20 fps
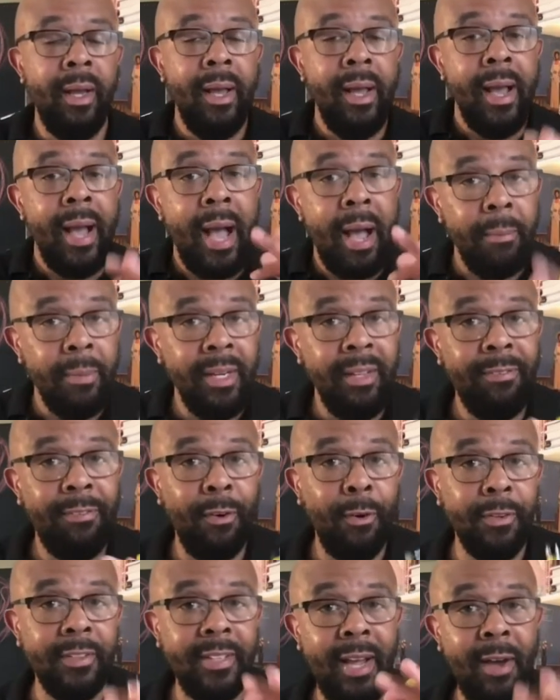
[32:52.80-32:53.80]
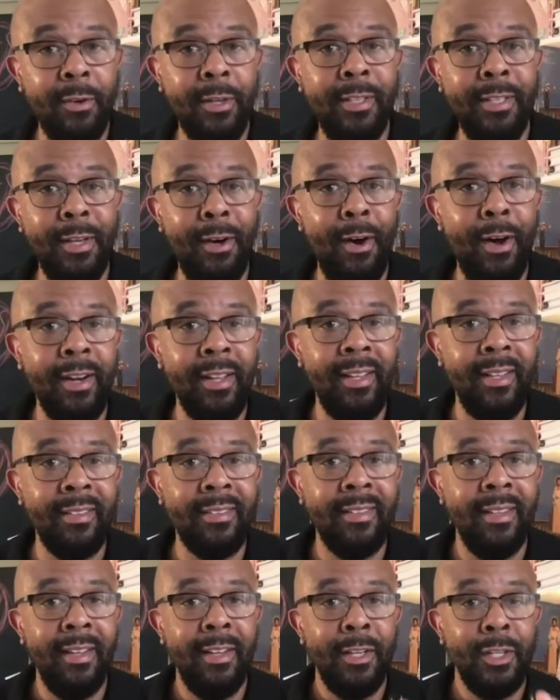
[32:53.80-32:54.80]
How many folks out in the audience
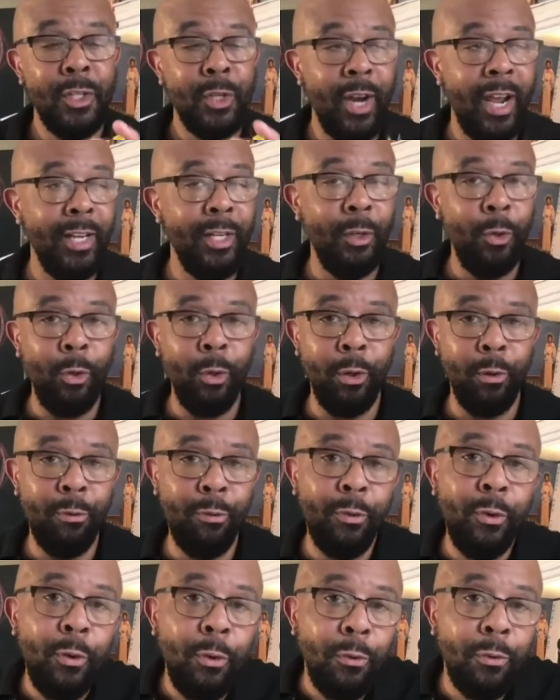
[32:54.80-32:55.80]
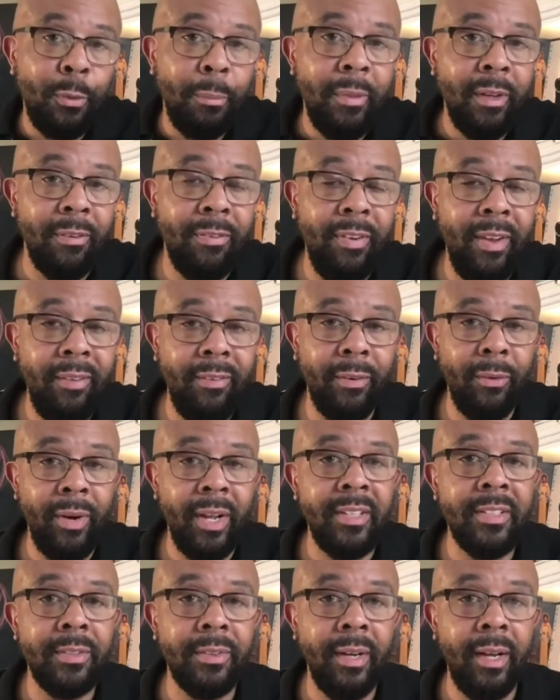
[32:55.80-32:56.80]
tried to order food from their favorite
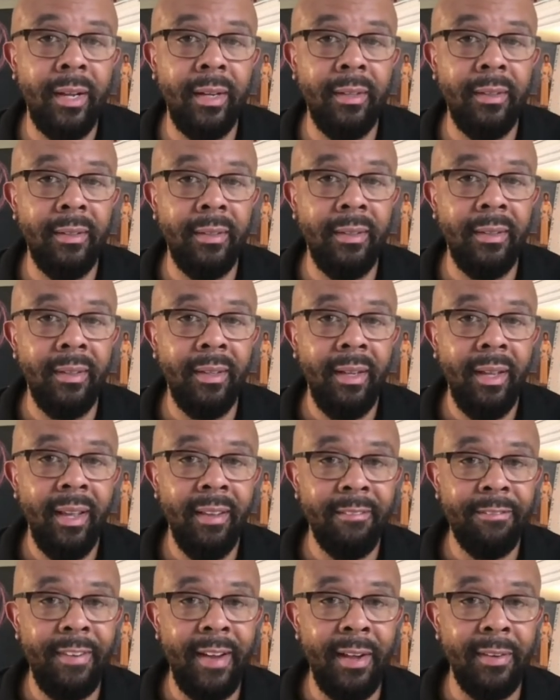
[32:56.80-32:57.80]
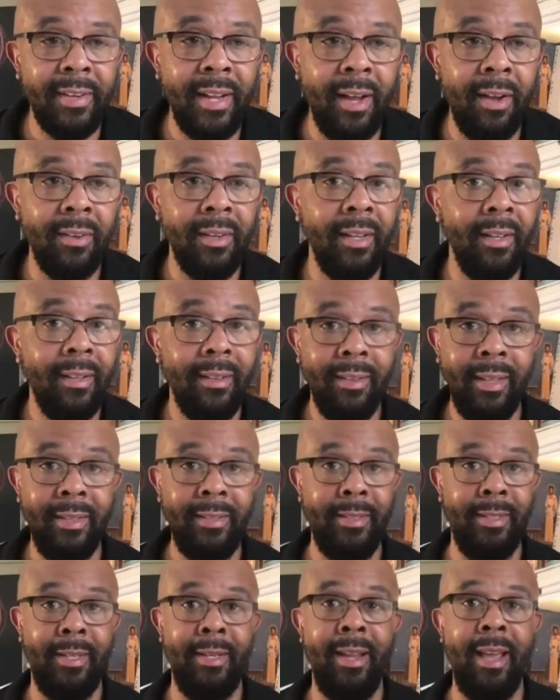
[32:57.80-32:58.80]
restaurant and found out they
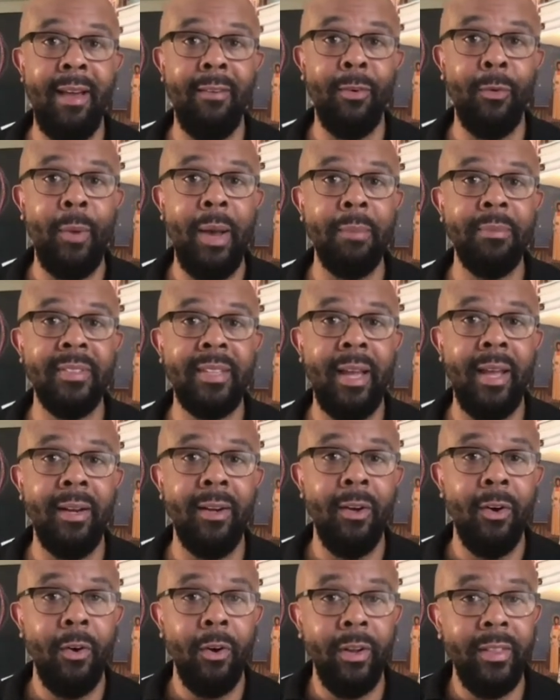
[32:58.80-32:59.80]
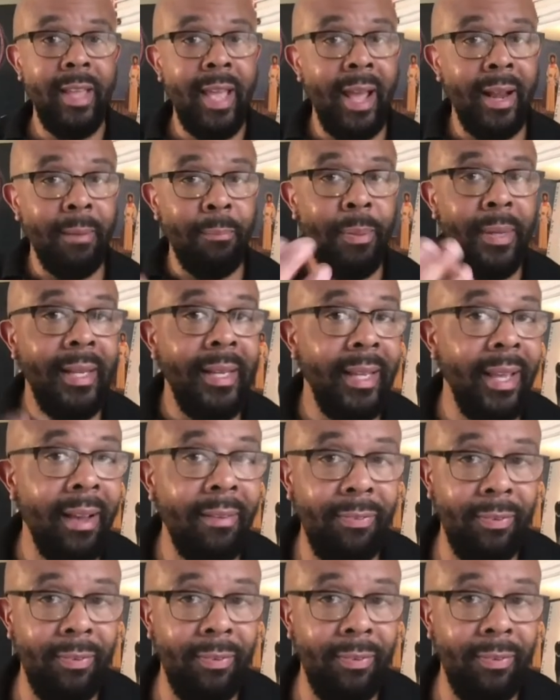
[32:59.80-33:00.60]
didn't have a website, or they had a PDF